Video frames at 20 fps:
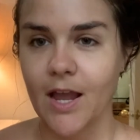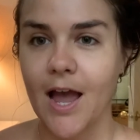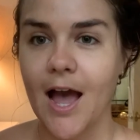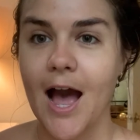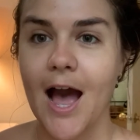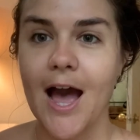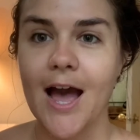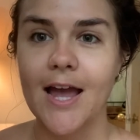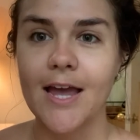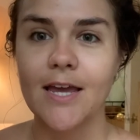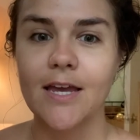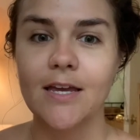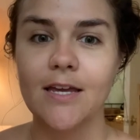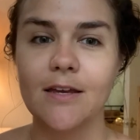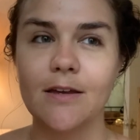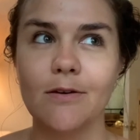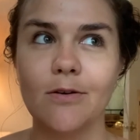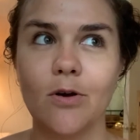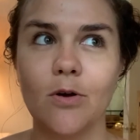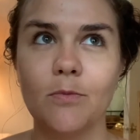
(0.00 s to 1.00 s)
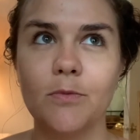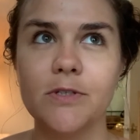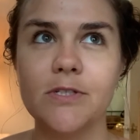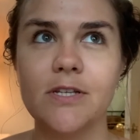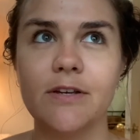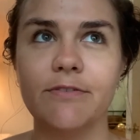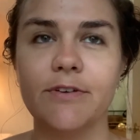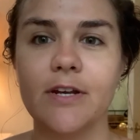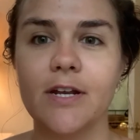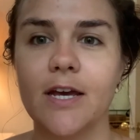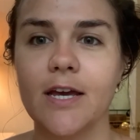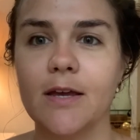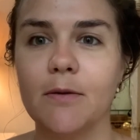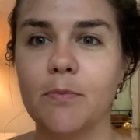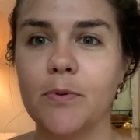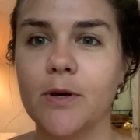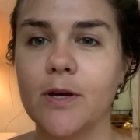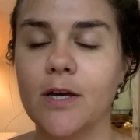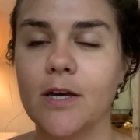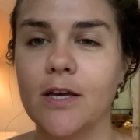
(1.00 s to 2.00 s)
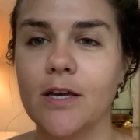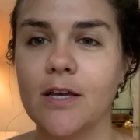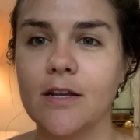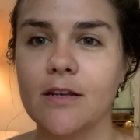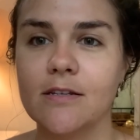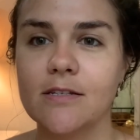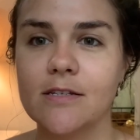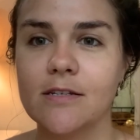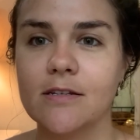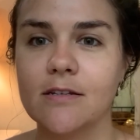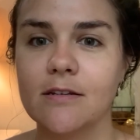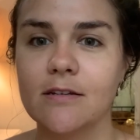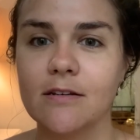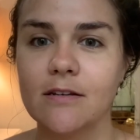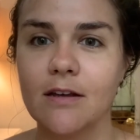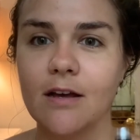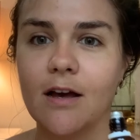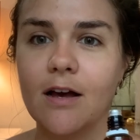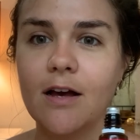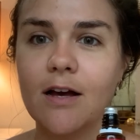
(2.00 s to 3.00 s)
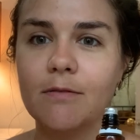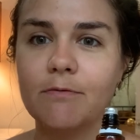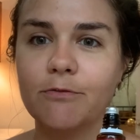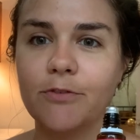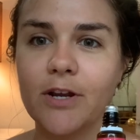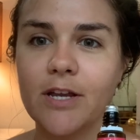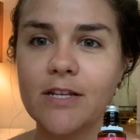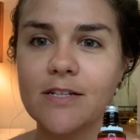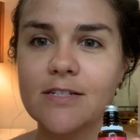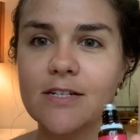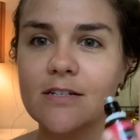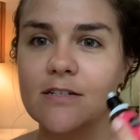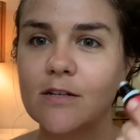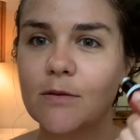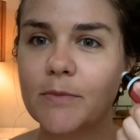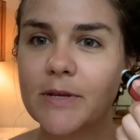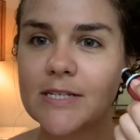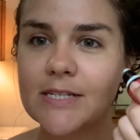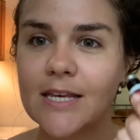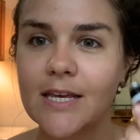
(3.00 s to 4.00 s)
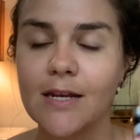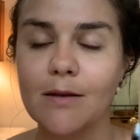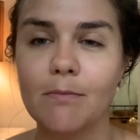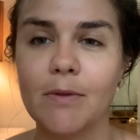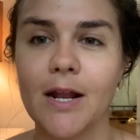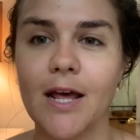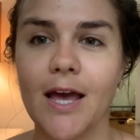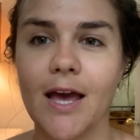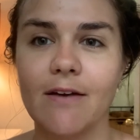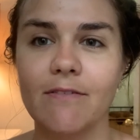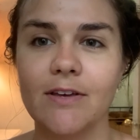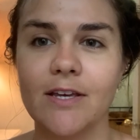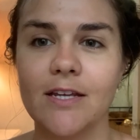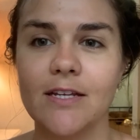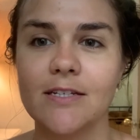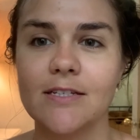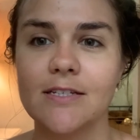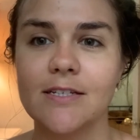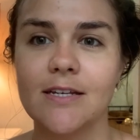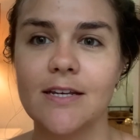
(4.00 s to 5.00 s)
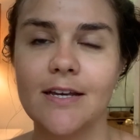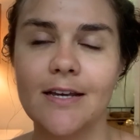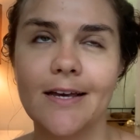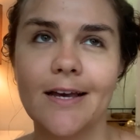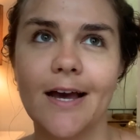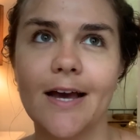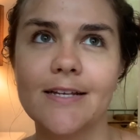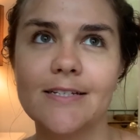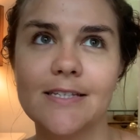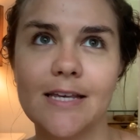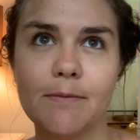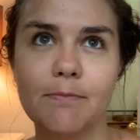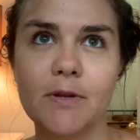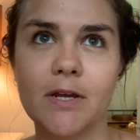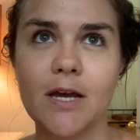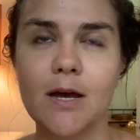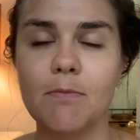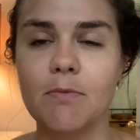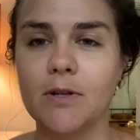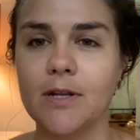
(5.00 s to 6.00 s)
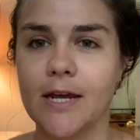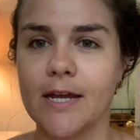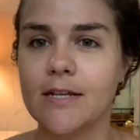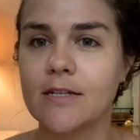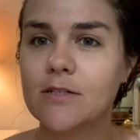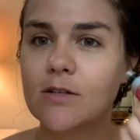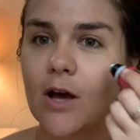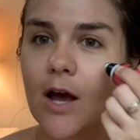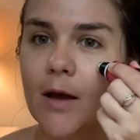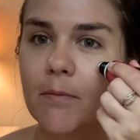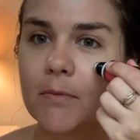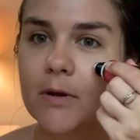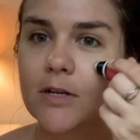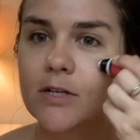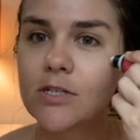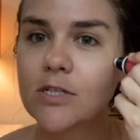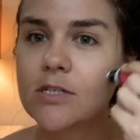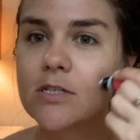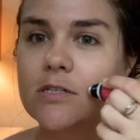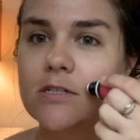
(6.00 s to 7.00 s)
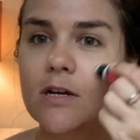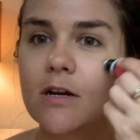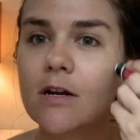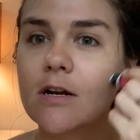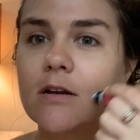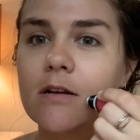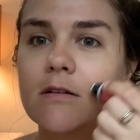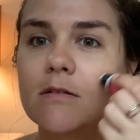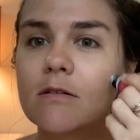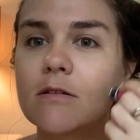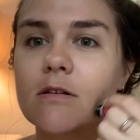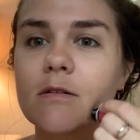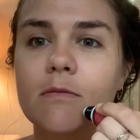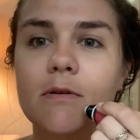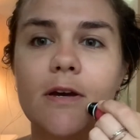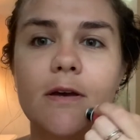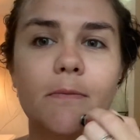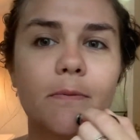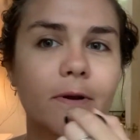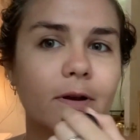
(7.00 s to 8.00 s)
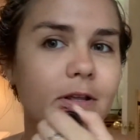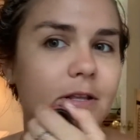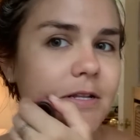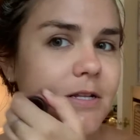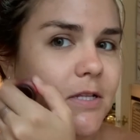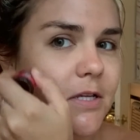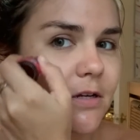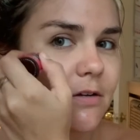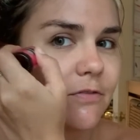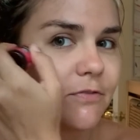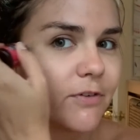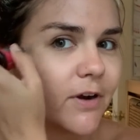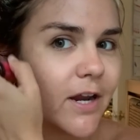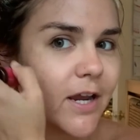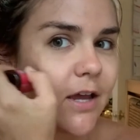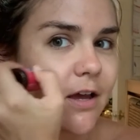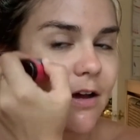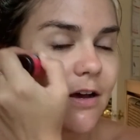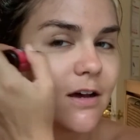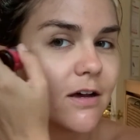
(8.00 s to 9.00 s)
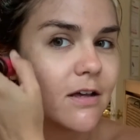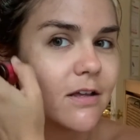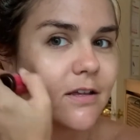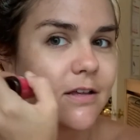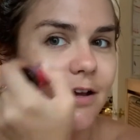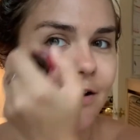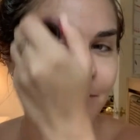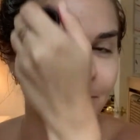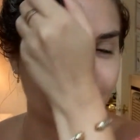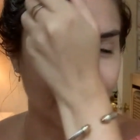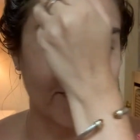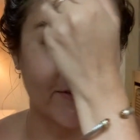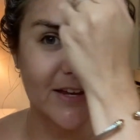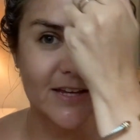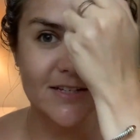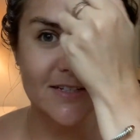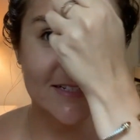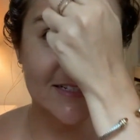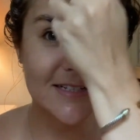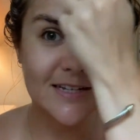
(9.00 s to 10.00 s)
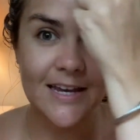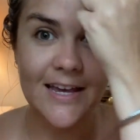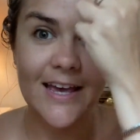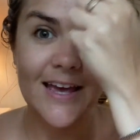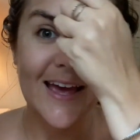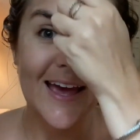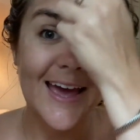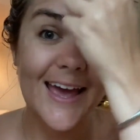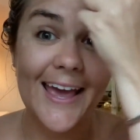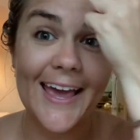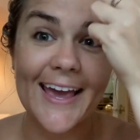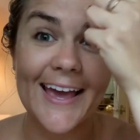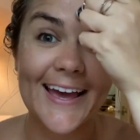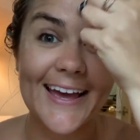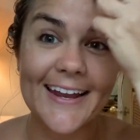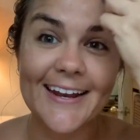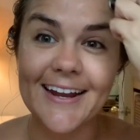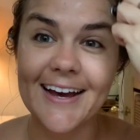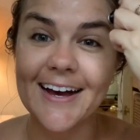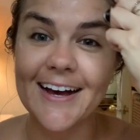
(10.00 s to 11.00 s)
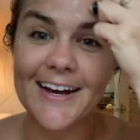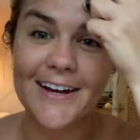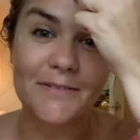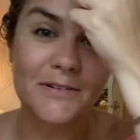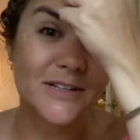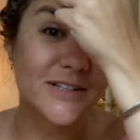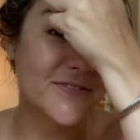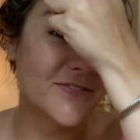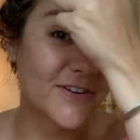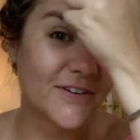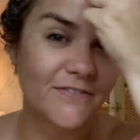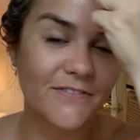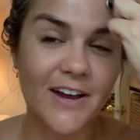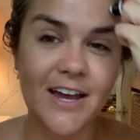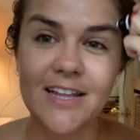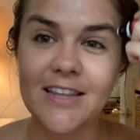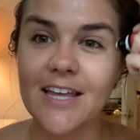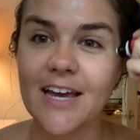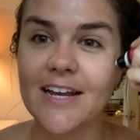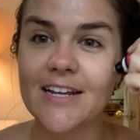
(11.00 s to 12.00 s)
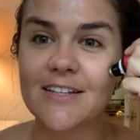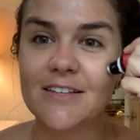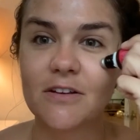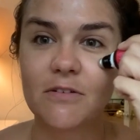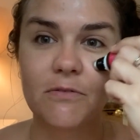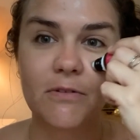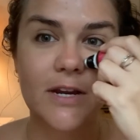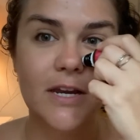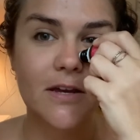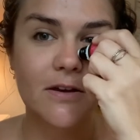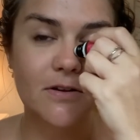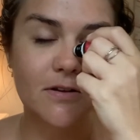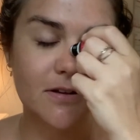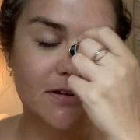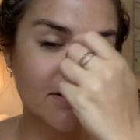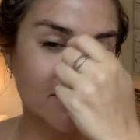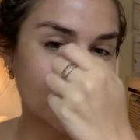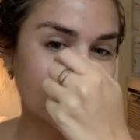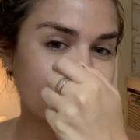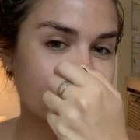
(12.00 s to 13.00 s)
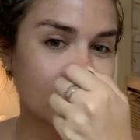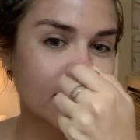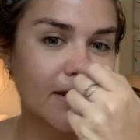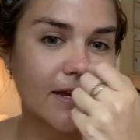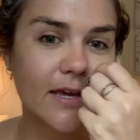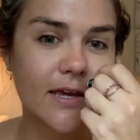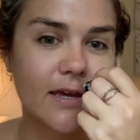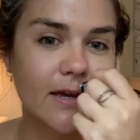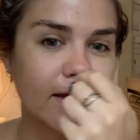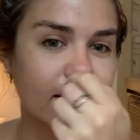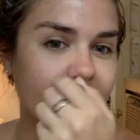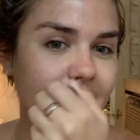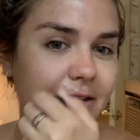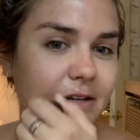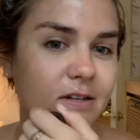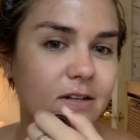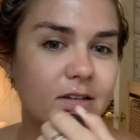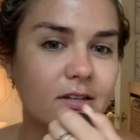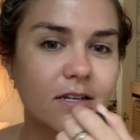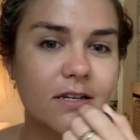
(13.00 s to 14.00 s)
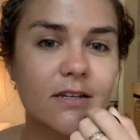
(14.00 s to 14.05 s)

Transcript: I almost every night put frankincense on my skin, but I skipped a couple nights. So I'm gonna just start by putting a little frank on my face, and it's for fine lines and wrinkles, and